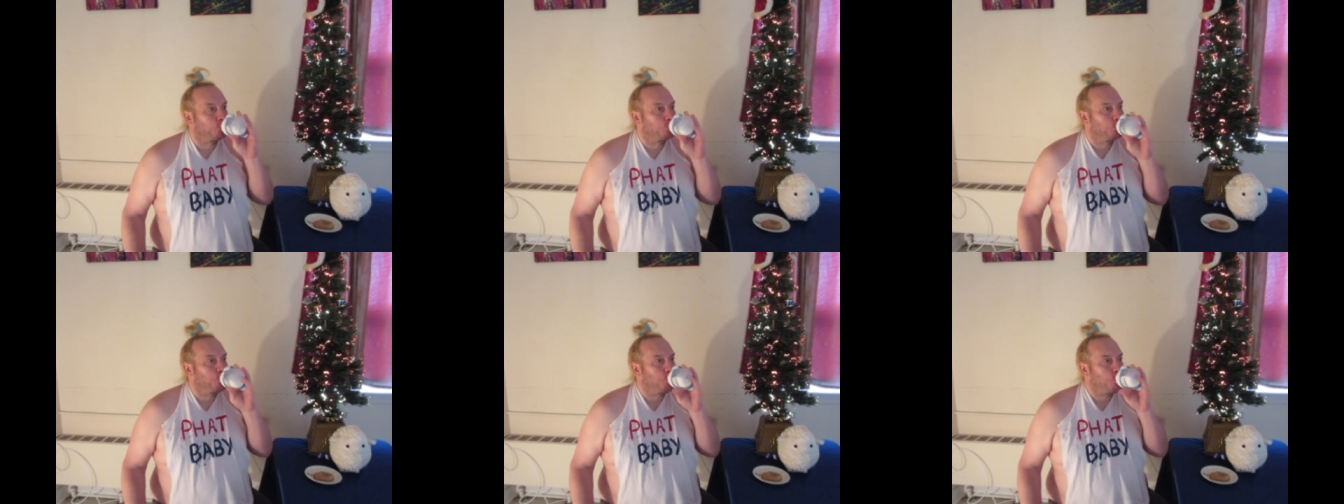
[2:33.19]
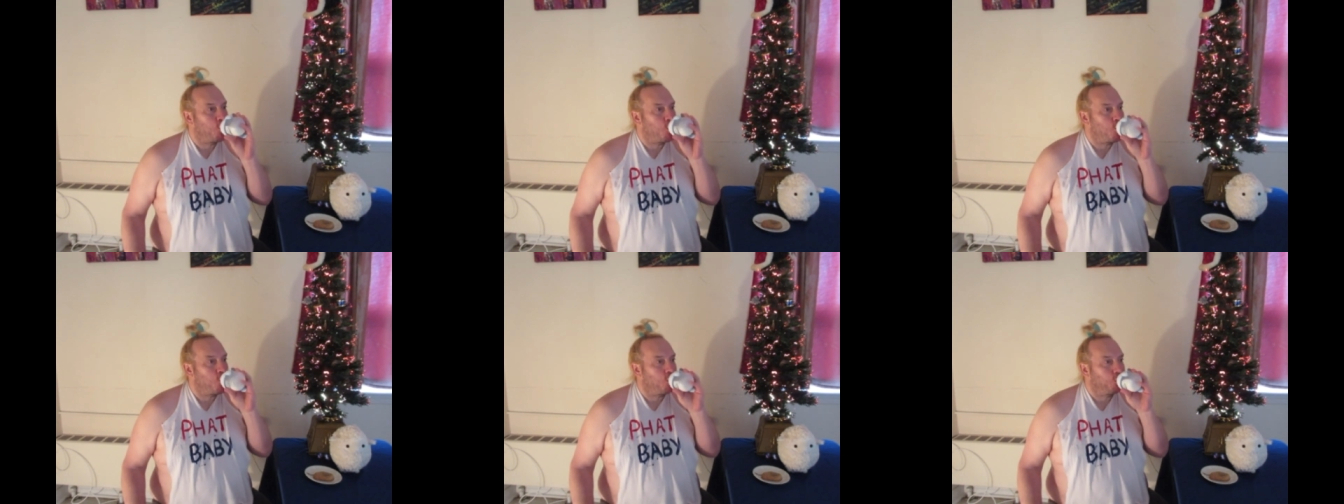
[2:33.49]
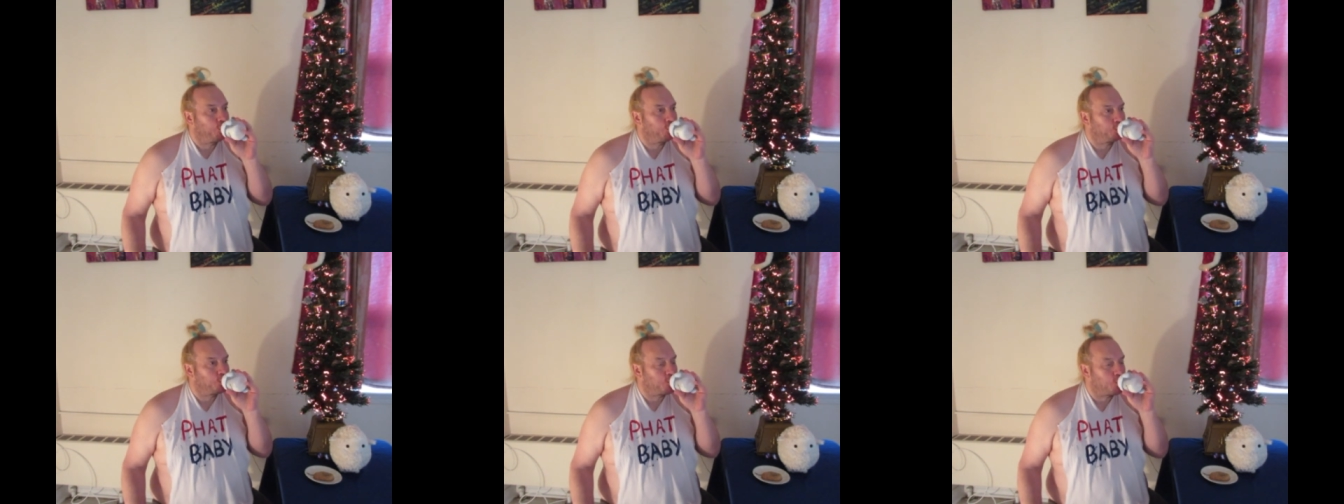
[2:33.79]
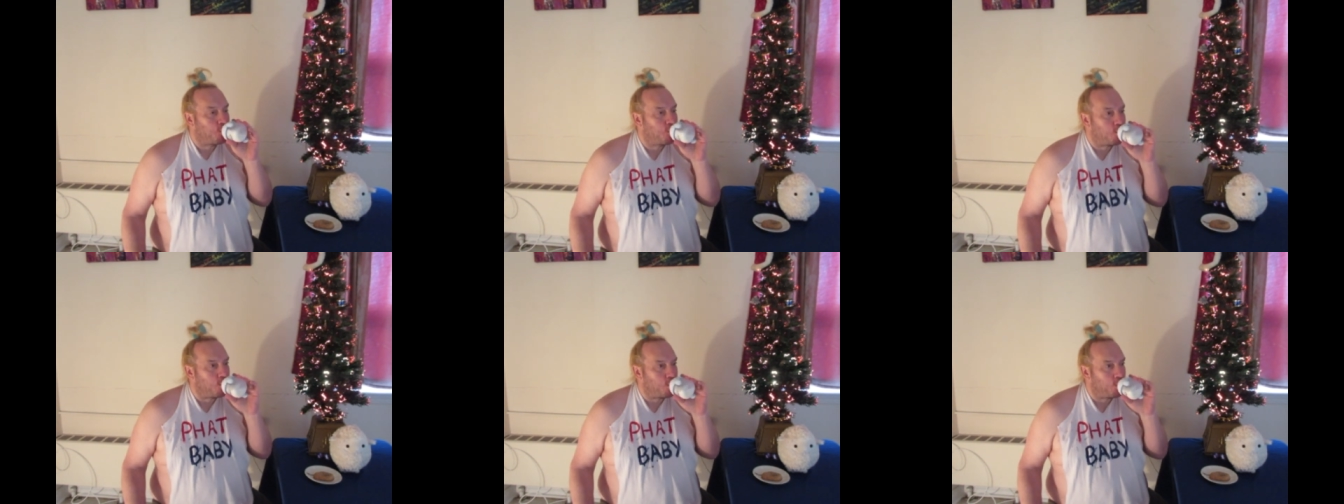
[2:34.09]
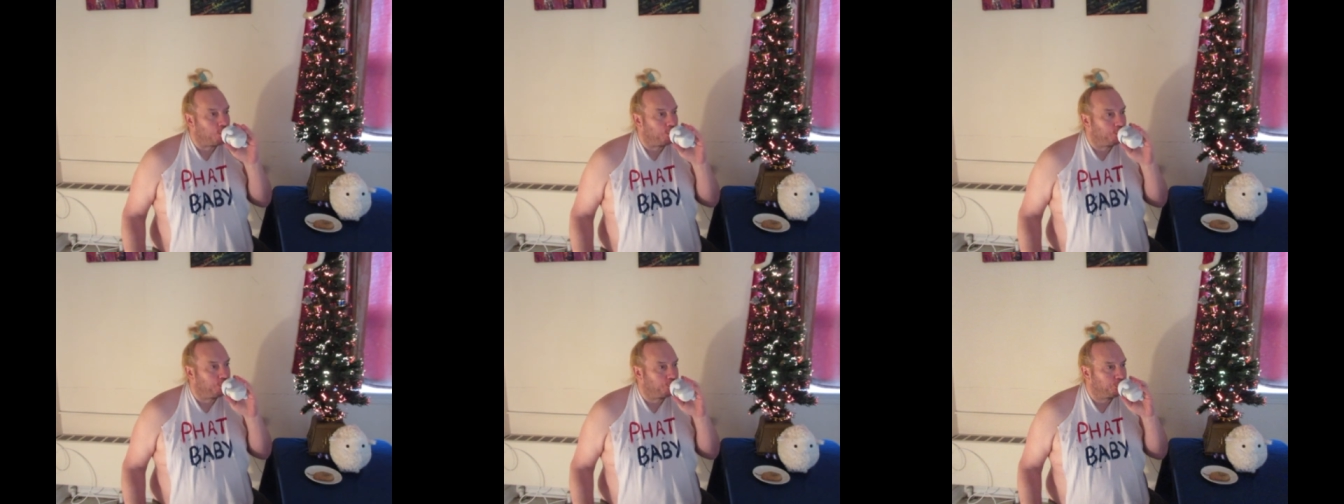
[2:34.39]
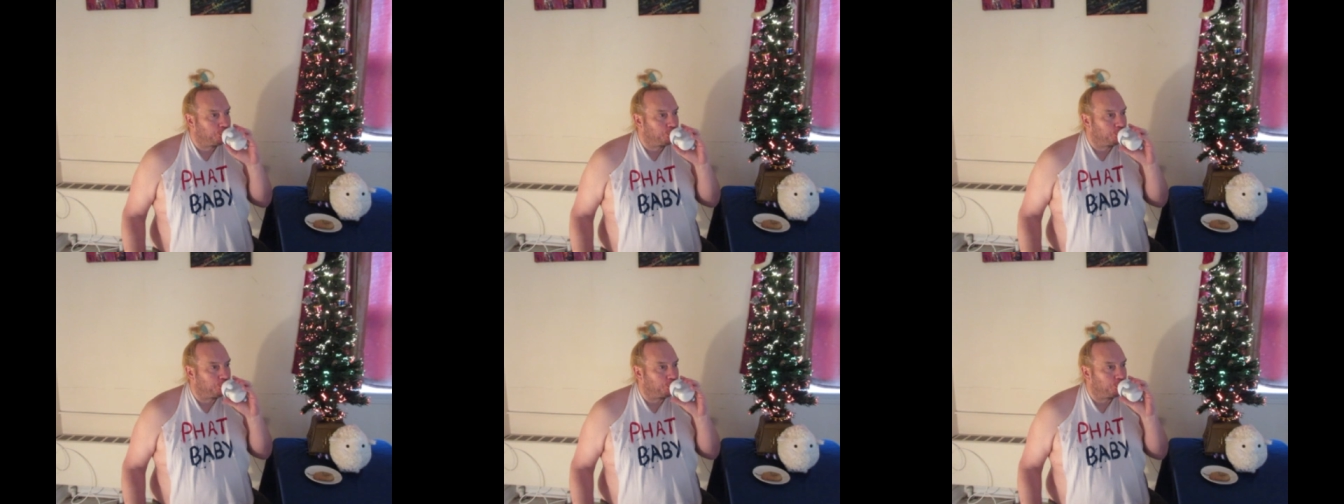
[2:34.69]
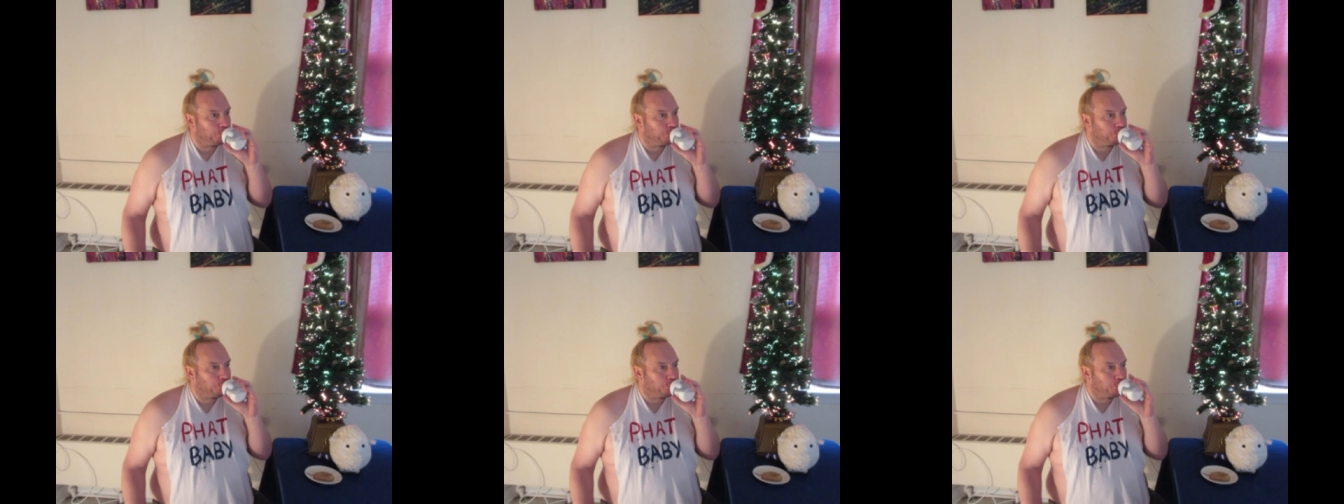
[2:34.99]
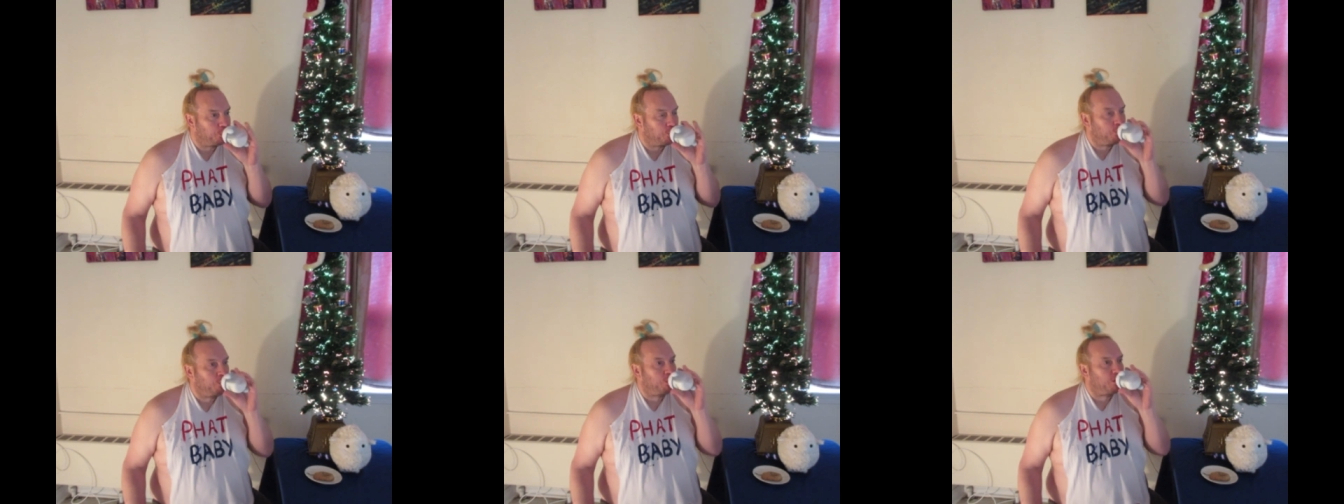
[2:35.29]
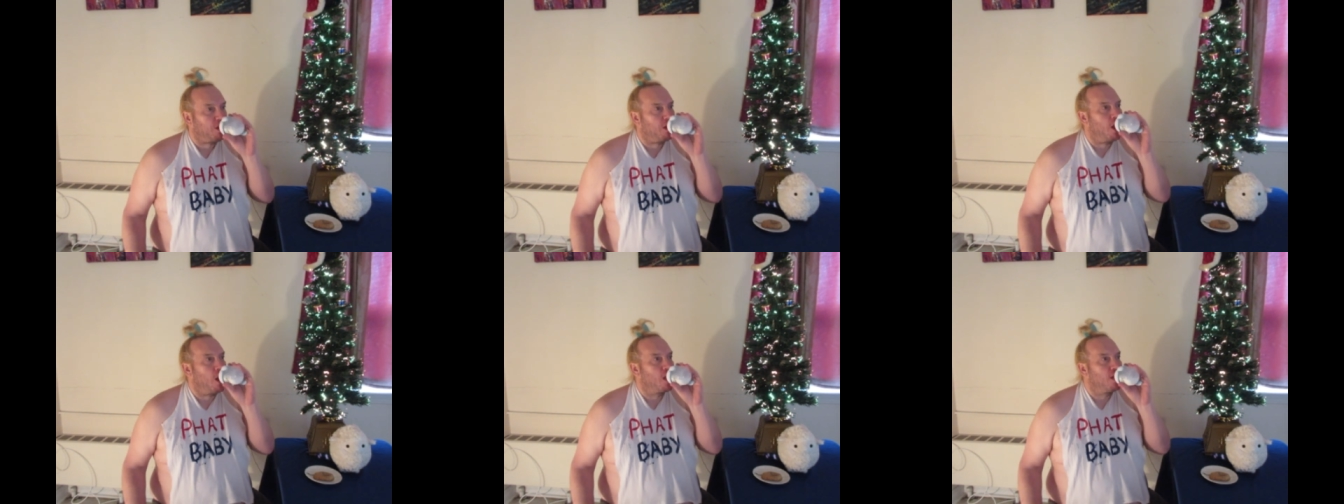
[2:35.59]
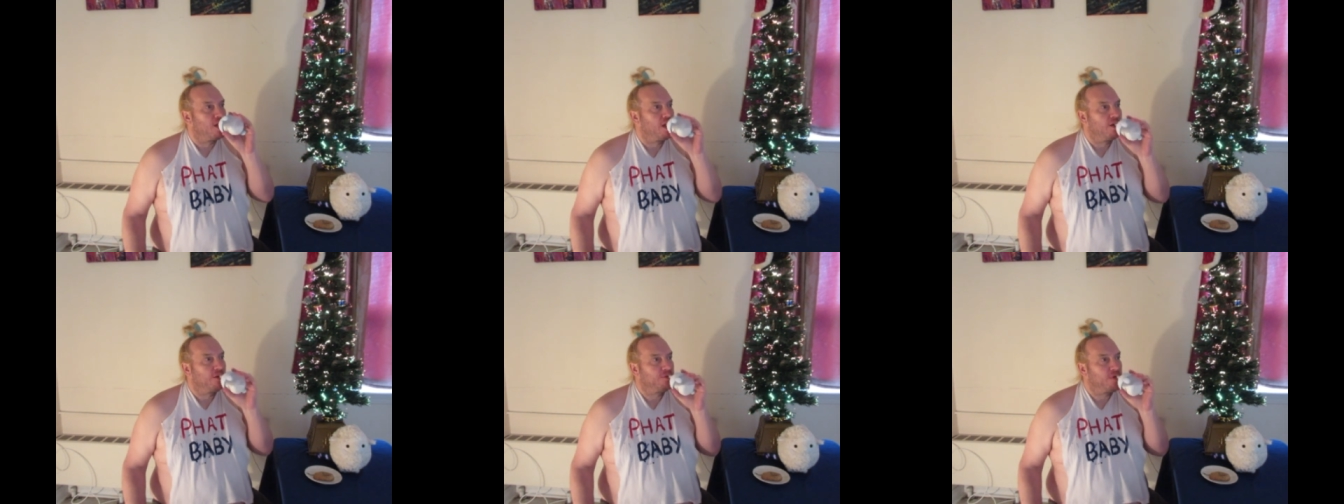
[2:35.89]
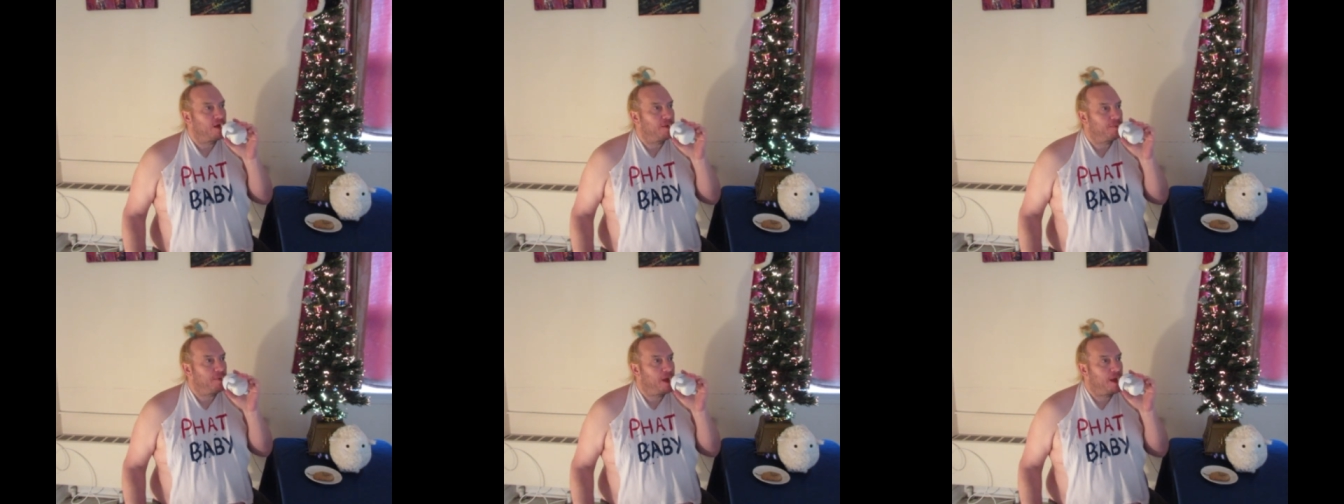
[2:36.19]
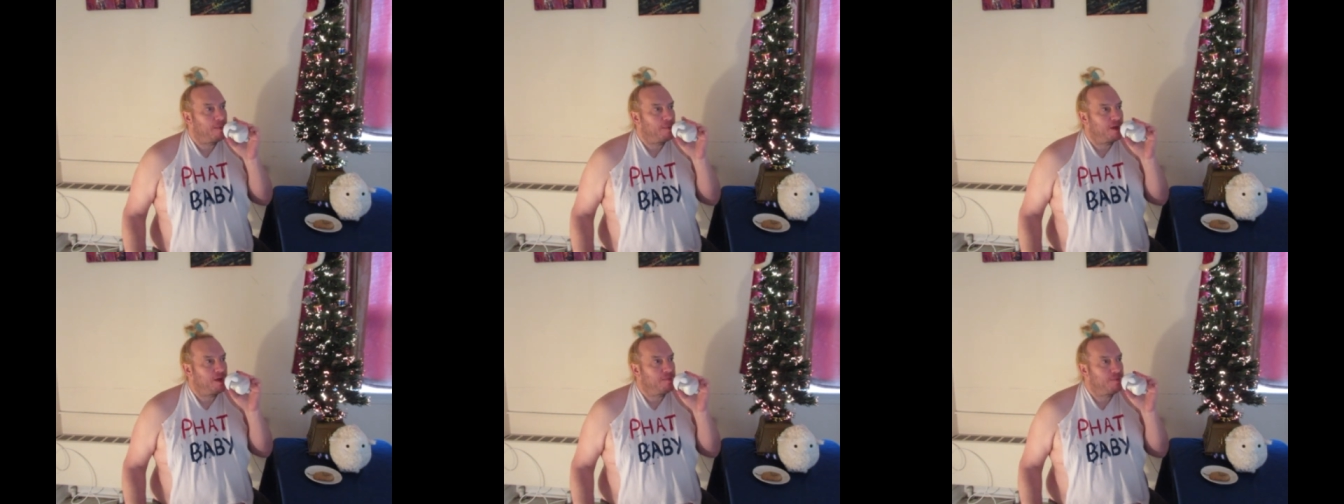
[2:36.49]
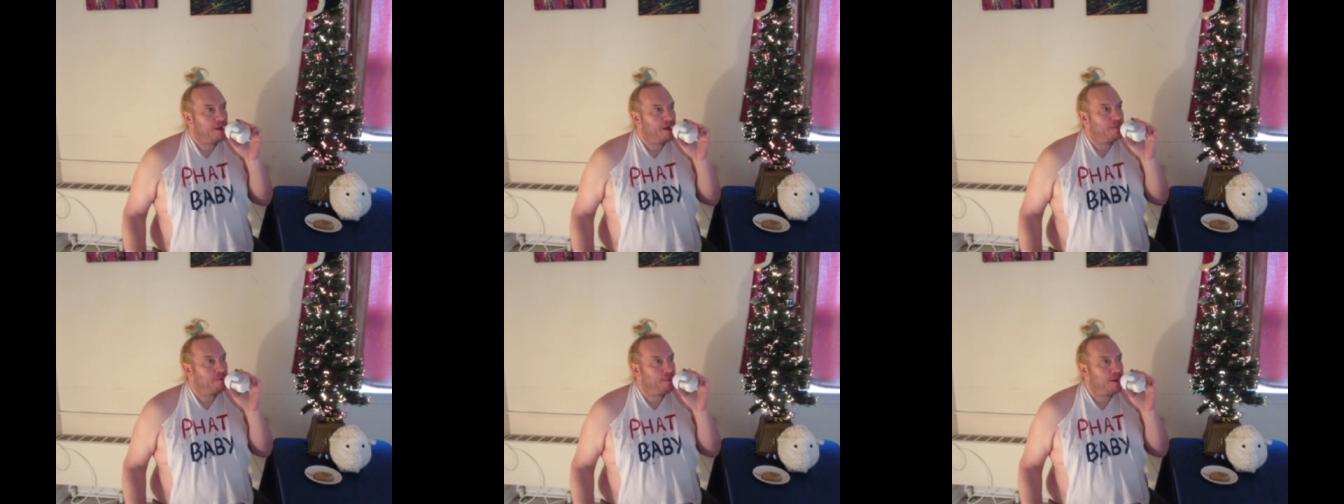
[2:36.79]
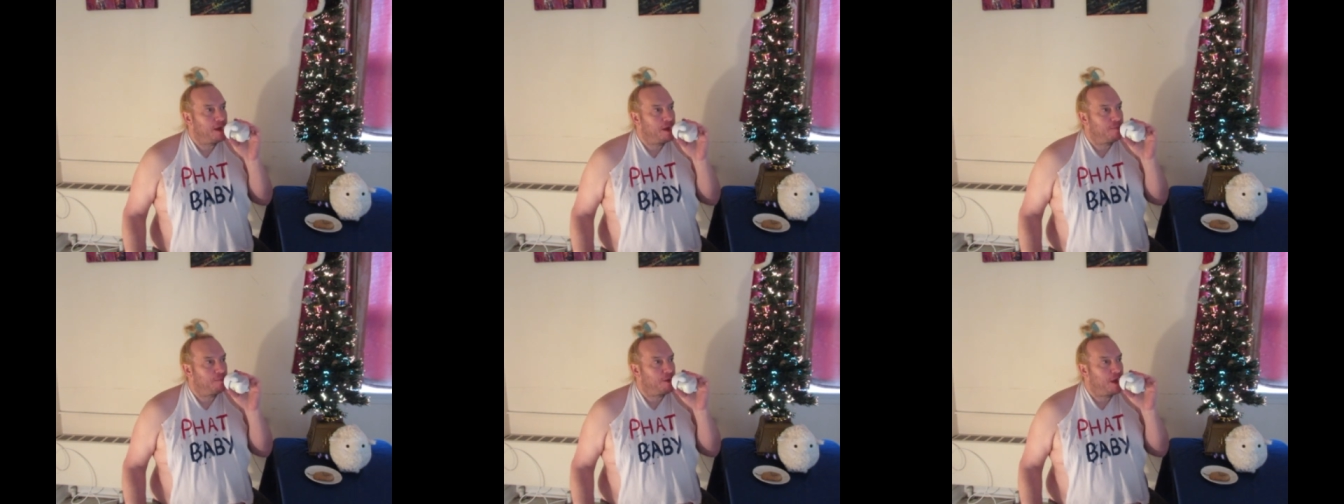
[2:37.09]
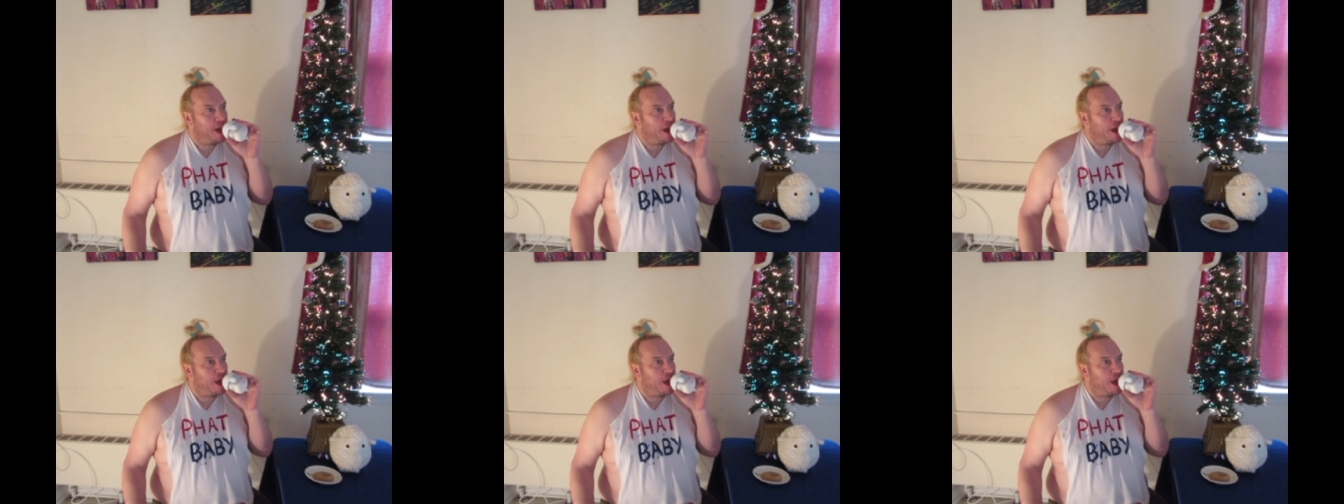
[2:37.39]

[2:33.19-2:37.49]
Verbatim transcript: Mm. Focus on what matters. Fat baby, me, me,